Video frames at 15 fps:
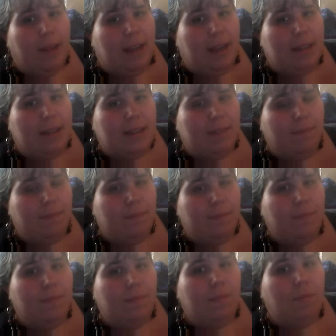place
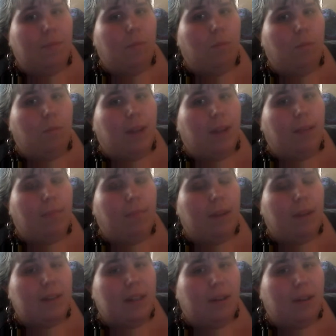with
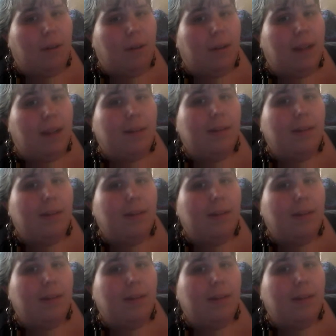music going,